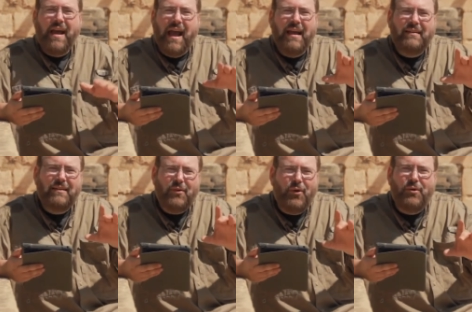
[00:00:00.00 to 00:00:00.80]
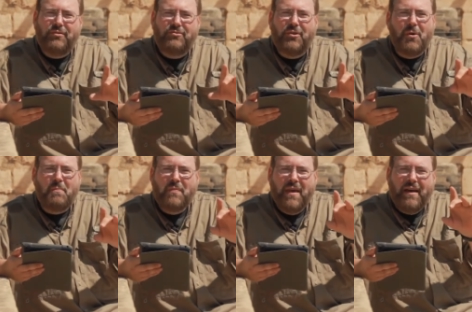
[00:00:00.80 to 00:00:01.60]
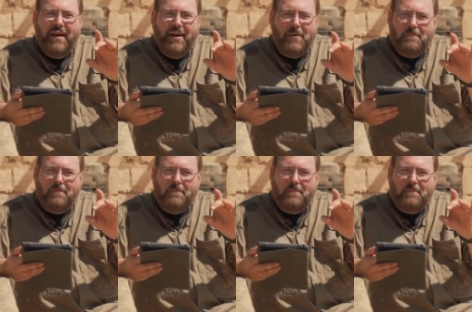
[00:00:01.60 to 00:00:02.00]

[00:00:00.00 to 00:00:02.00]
and it also, uh,